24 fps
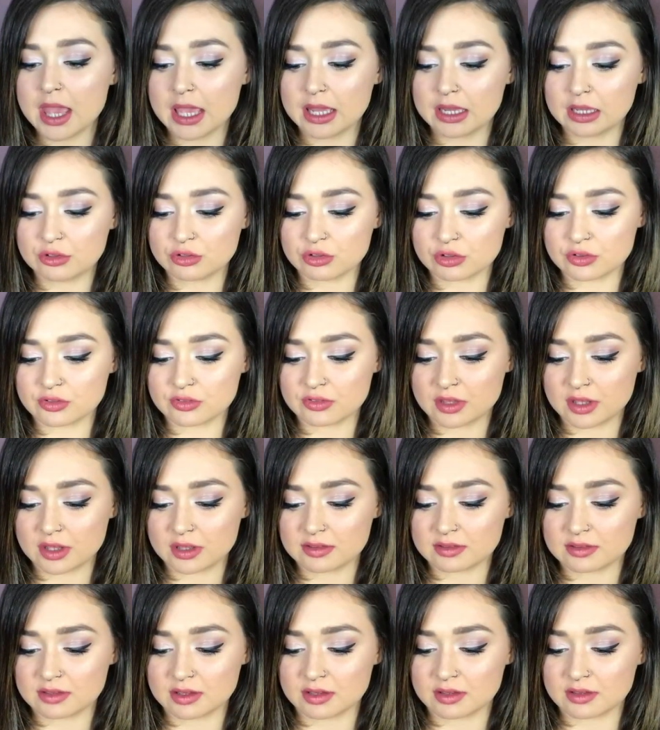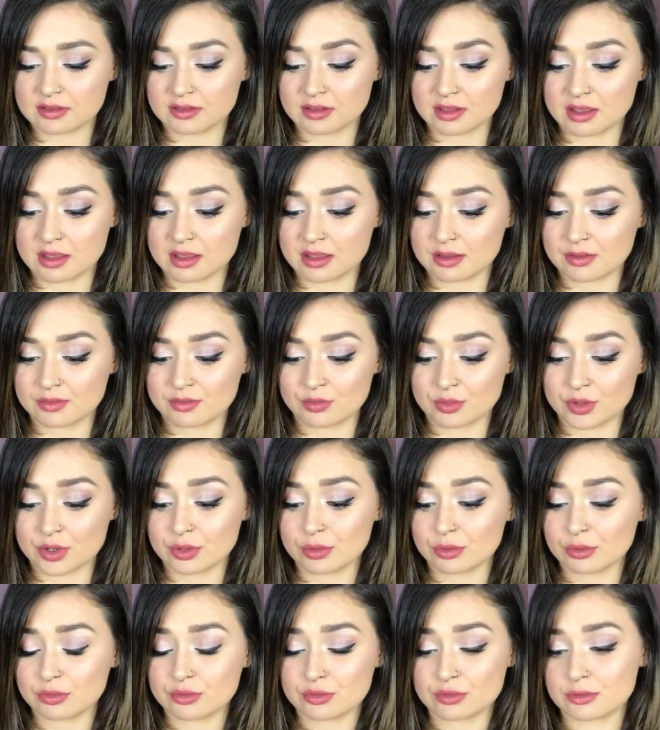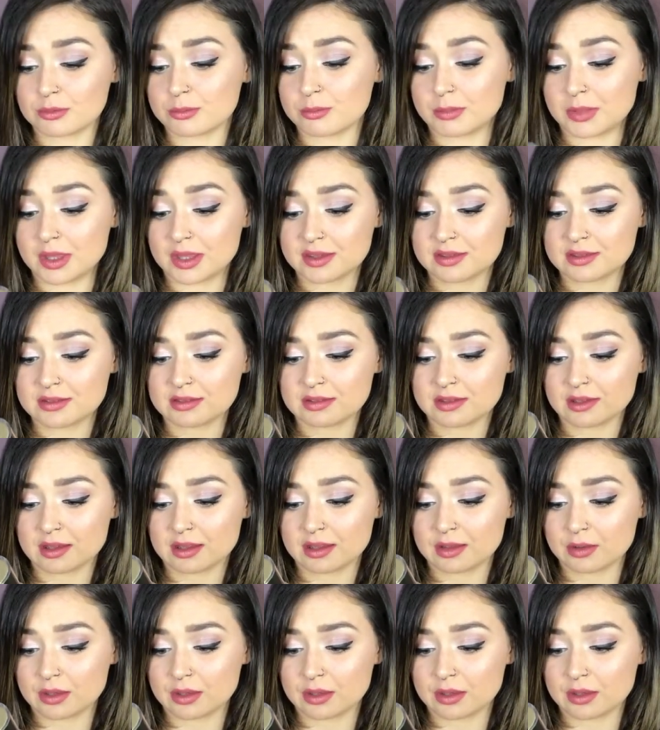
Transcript: and it just says it is a fragrance mist.